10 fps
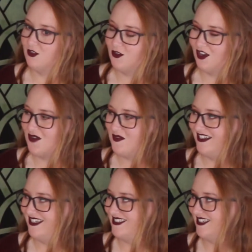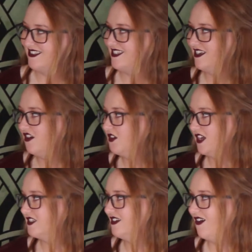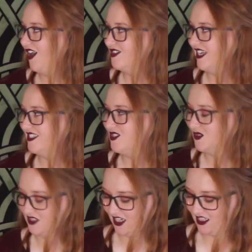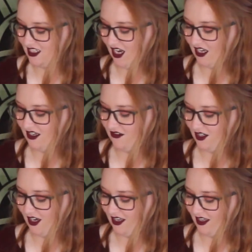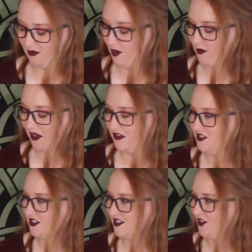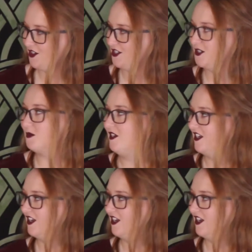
Grew up in East Tennessee. I never got to go out and like, do things. Yeah, I never got, like, my parents just never took me to go.